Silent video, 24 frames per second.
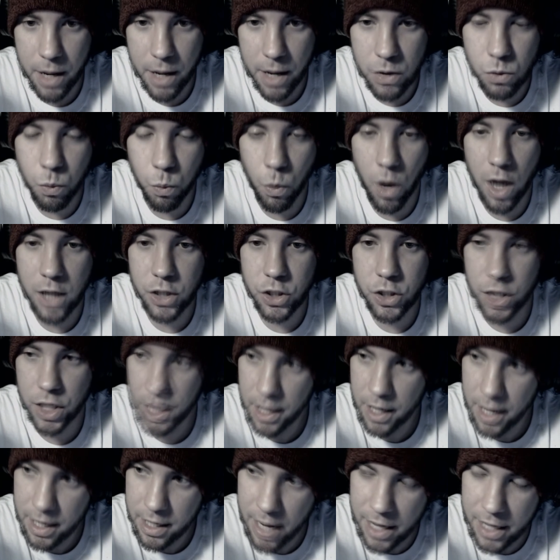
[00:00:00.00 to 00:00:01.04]
When I was
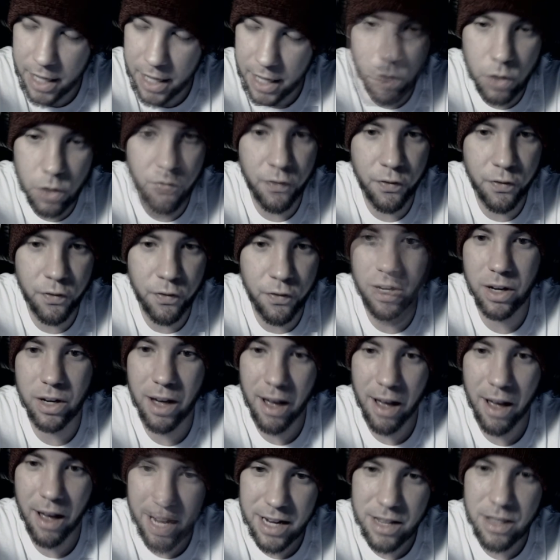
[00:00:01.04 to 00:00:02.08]
watching it, I just felt
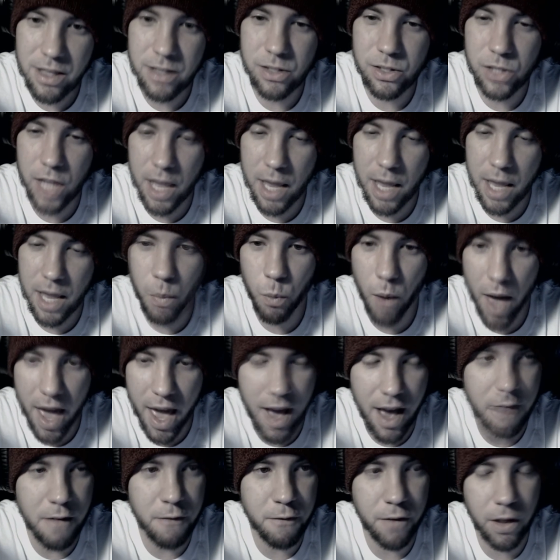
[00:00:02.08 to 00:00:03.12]
kind of the same
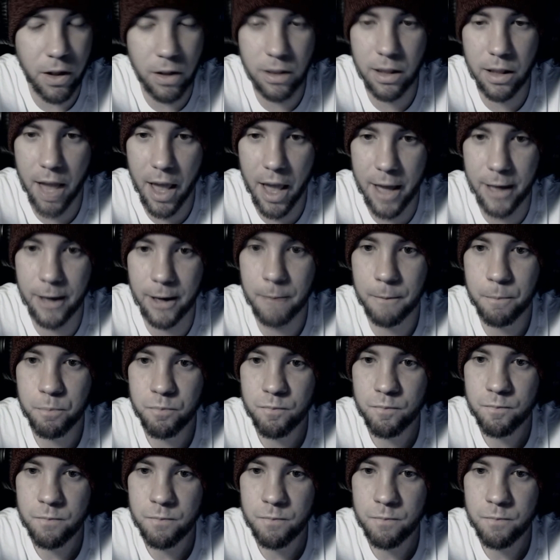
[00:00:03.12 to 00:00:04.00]
way. I felt like,